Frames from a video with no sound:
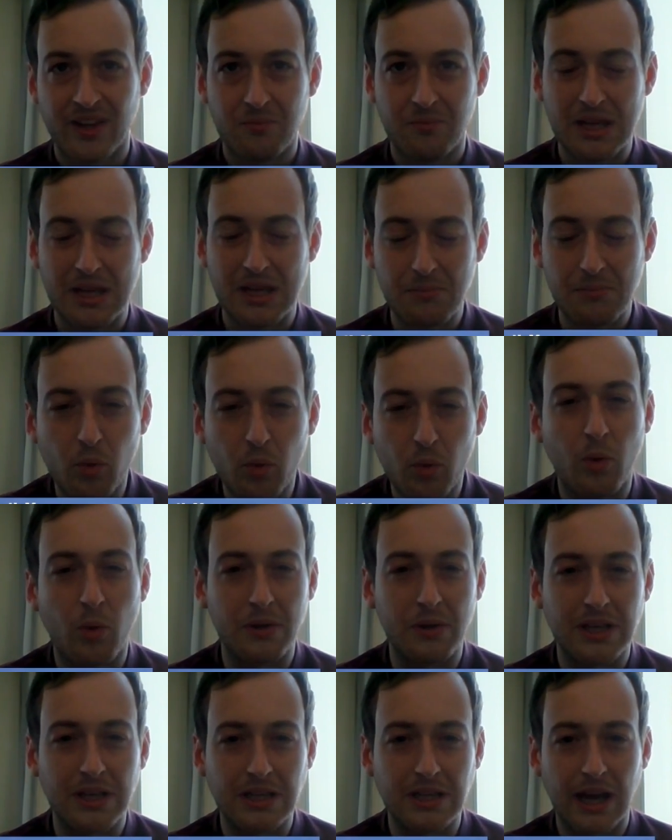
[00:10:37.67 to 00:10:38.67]
people would
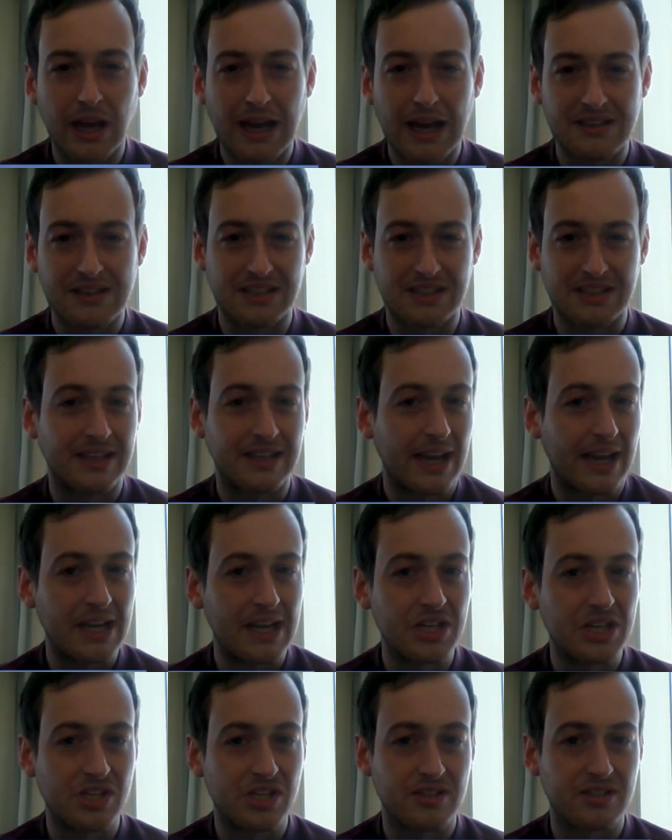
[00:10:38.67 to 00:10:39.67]
be as
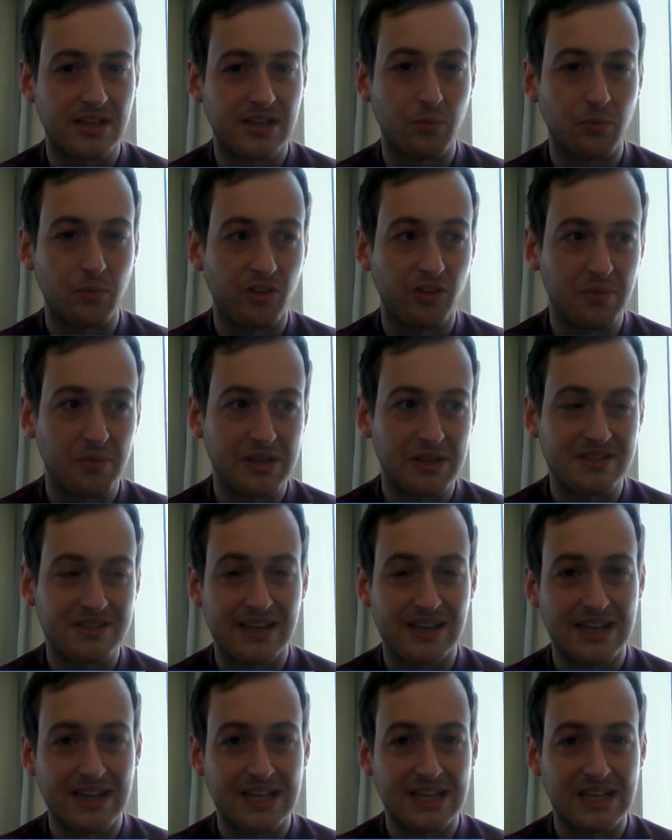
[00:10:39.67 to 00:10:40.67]
engaged as they would have been,
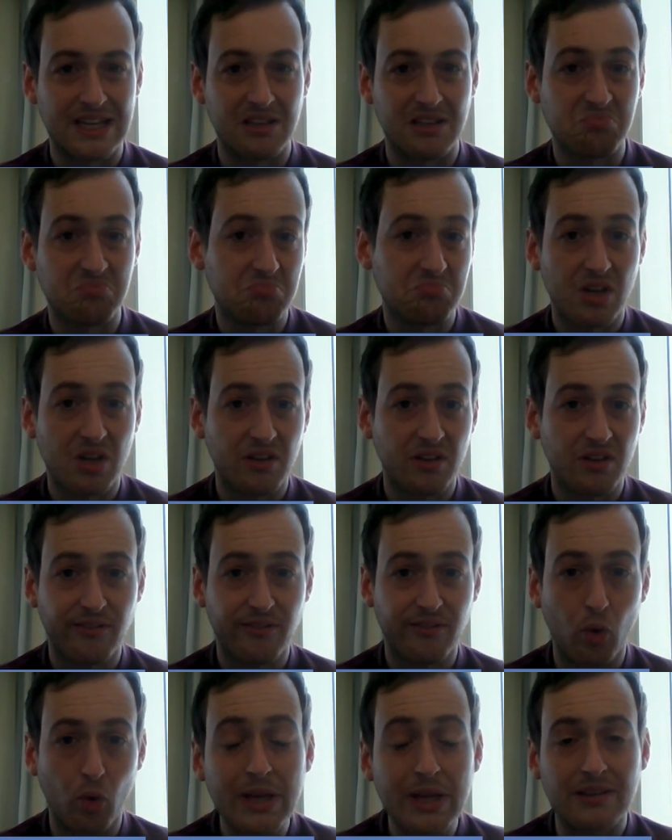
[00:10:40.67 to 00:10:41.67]
say,
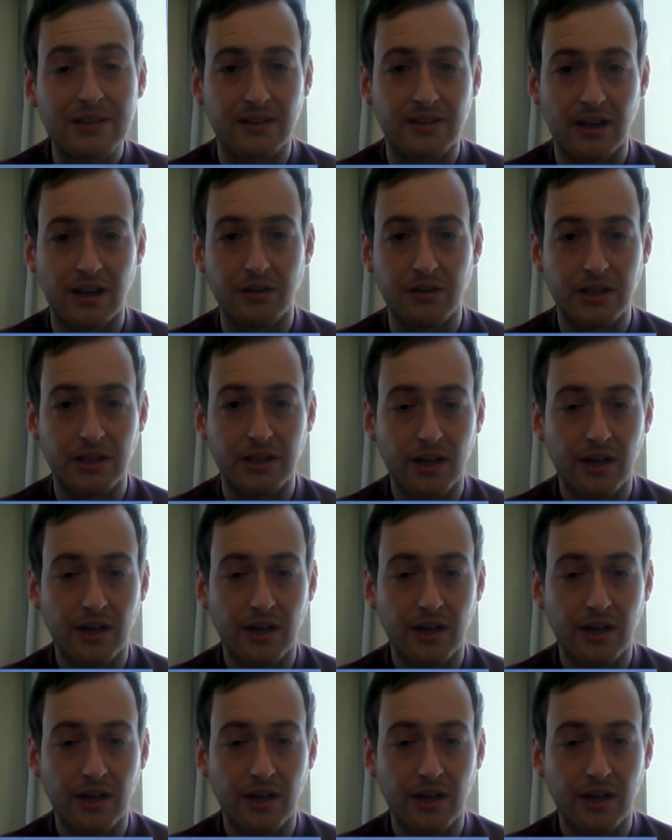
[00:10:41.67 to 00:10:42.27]
4 weeks ago,